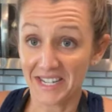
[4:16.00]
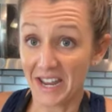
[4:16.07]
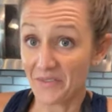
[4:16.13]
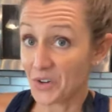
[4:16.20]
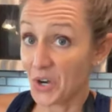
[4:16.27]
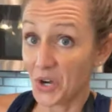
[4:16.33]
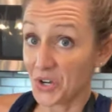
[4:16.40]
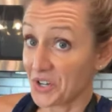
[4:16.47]

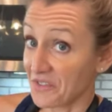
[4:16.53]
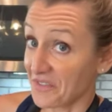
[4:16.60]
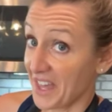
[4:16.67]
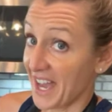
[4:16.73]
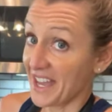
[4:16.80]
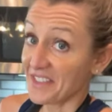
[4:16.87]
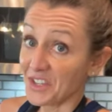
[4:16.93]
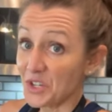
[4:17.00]
never heard of
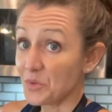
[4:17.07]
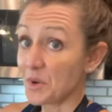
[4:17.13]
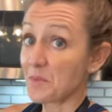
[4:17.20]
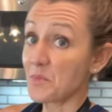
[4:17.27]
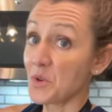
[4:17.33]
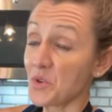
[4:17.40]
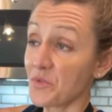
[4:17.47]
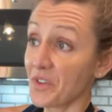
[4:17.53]
that. And then you
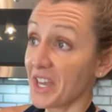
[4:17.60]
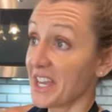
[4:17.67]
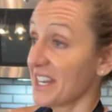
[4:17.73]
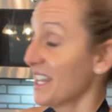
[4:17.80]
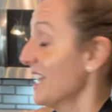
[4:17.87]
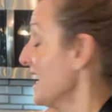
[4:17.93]
remove it